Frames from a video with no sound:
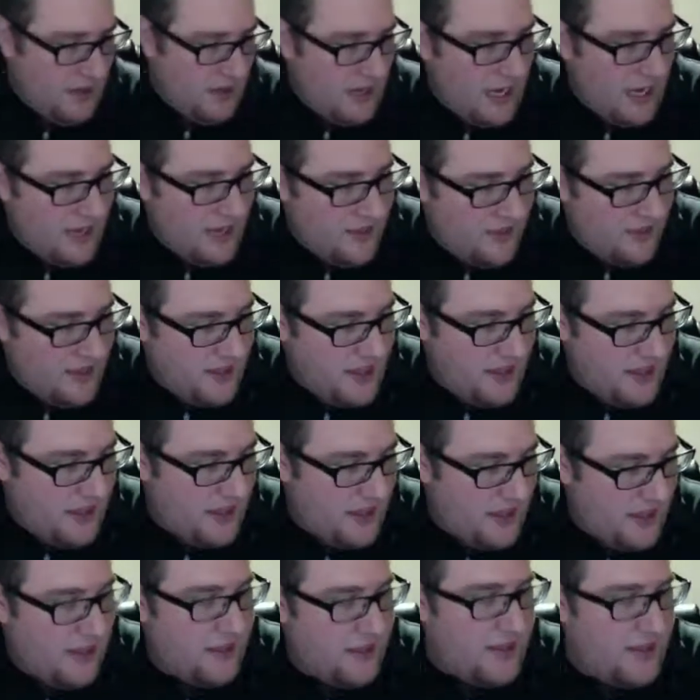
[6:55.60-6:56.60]

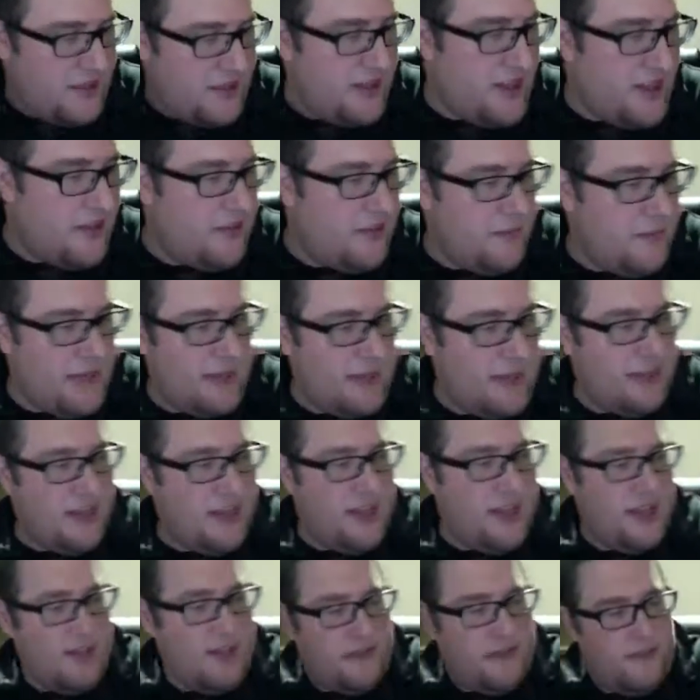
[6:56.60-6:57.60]
think the other big
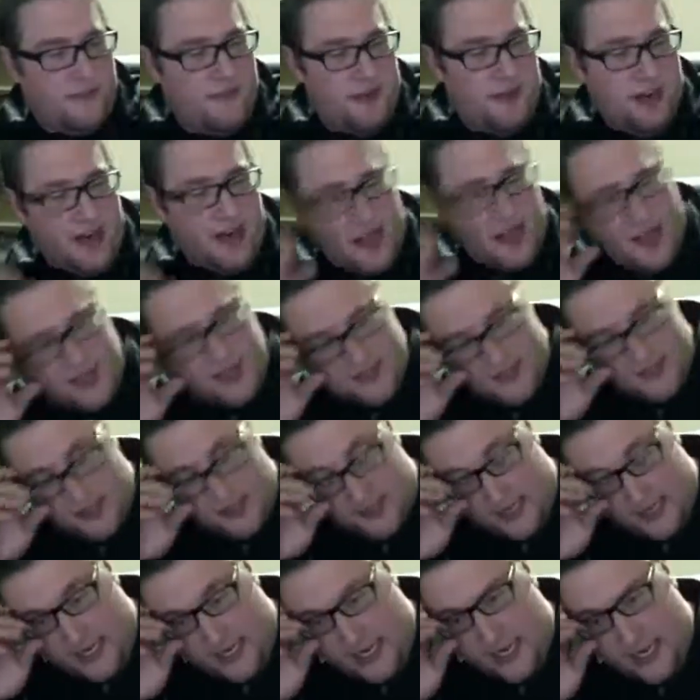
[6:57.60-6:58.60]
thing for us
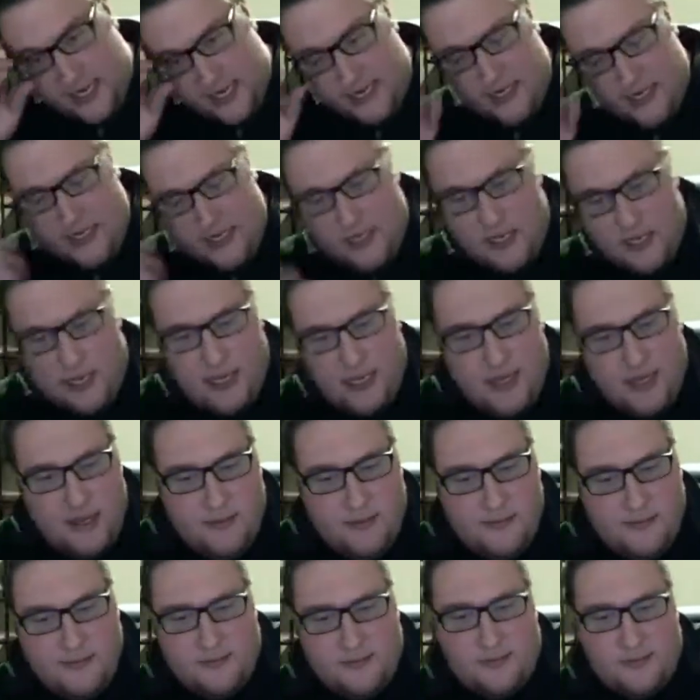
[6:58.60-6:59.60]
is that
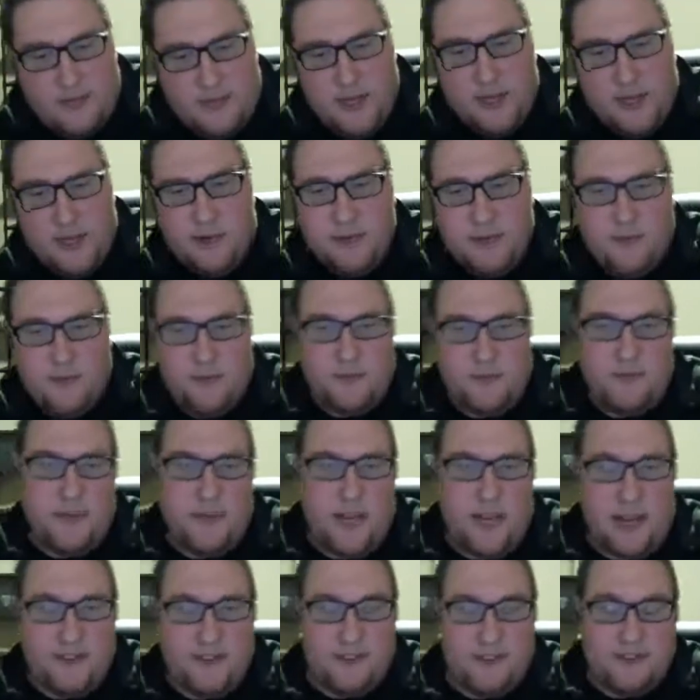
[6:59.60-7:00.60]

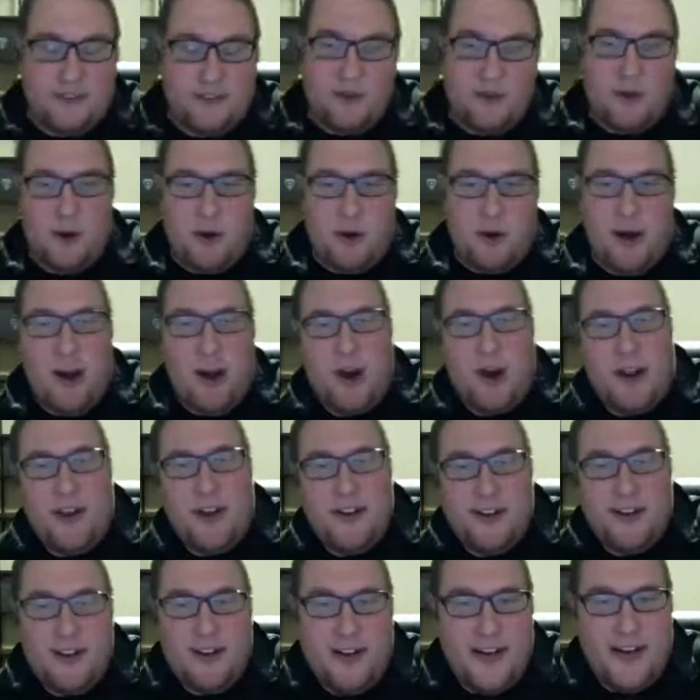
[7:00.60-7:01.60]
obviously we're
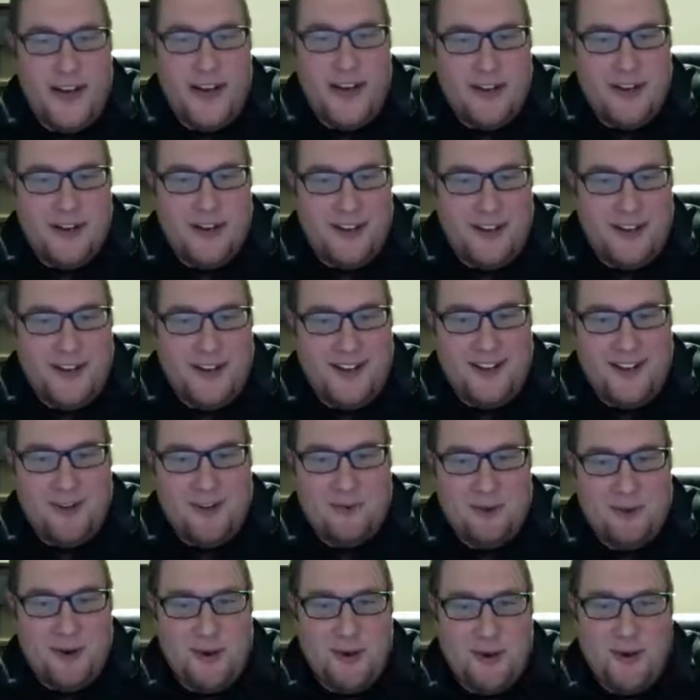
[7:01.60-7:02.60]
American, and
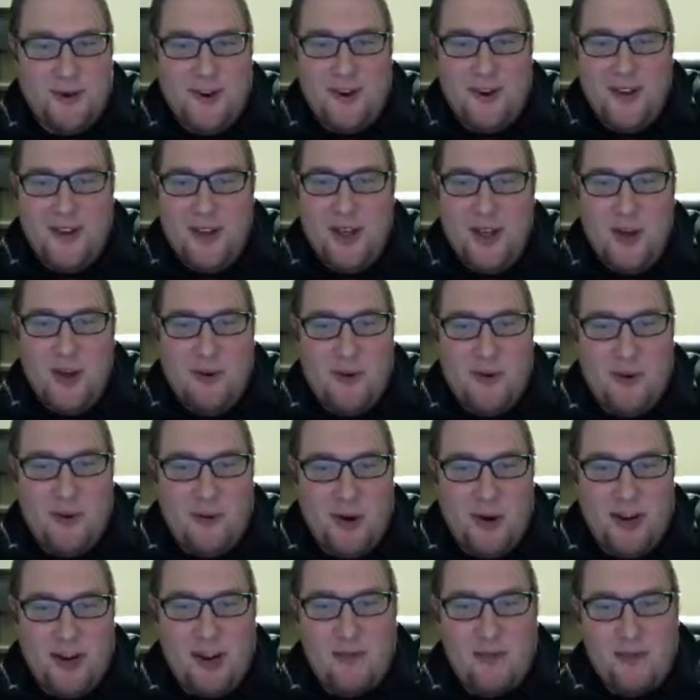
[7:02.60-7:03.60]
we're
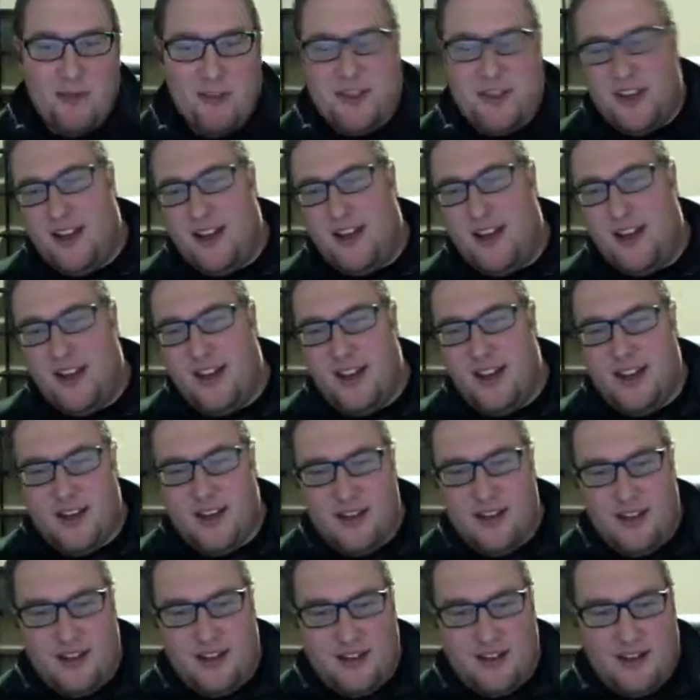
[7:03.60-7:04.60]
working with
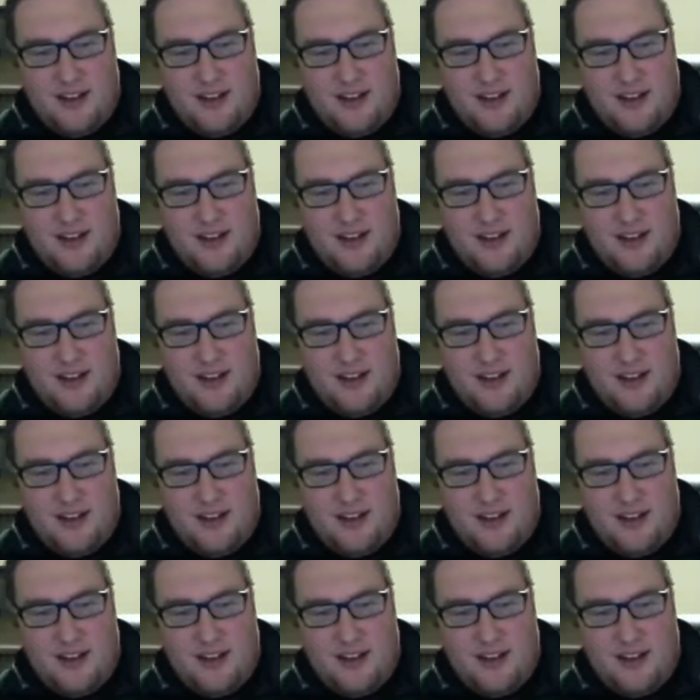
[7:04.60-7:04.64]
an